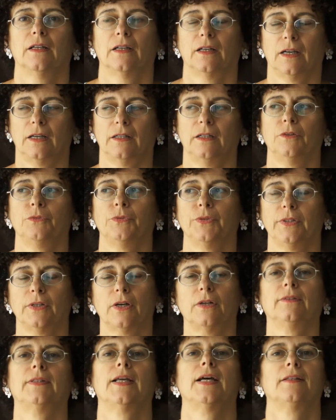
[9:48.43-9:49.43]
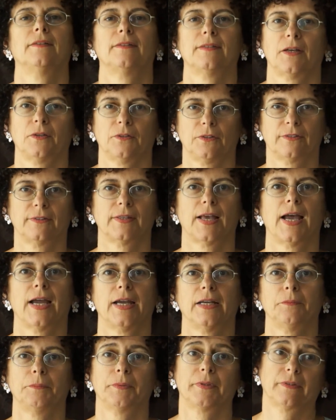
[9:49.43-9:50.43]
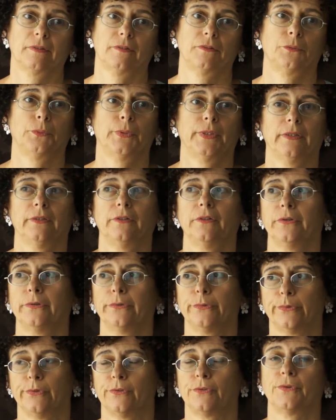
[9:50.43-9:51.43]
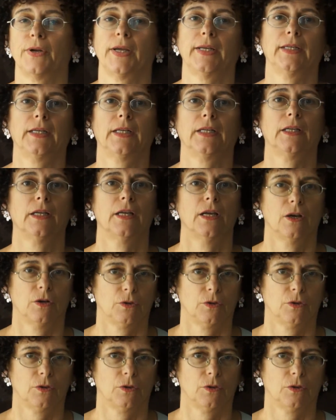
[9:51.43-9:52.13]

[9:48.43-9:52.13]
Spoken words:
And if we don't dance outside because it's winter or it's raining,